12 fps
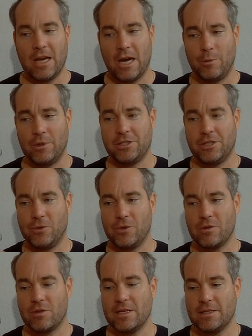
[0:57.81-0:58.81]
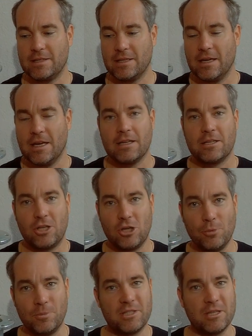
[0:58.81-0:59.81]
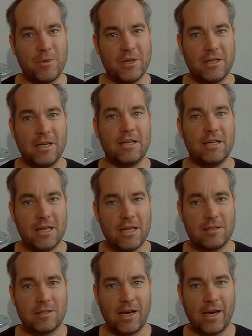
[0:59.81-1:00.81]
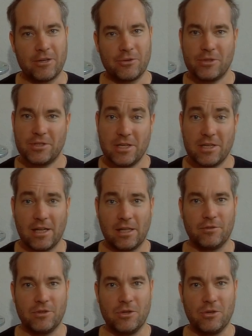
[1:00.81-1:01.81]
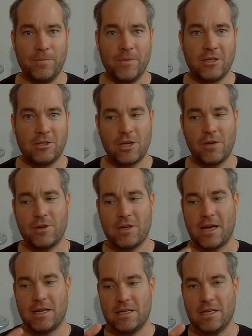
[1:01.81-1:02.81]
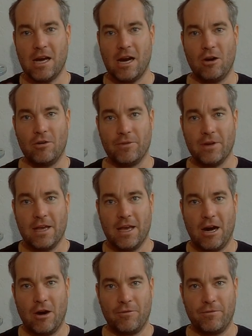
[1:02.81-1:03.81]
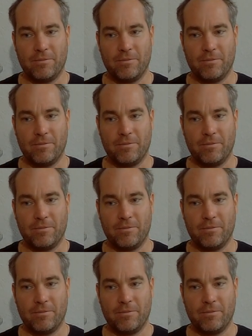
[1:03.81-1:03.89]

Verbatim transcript: I will show you these uh, tubes a bit in an inside or detail view to give you an idea of how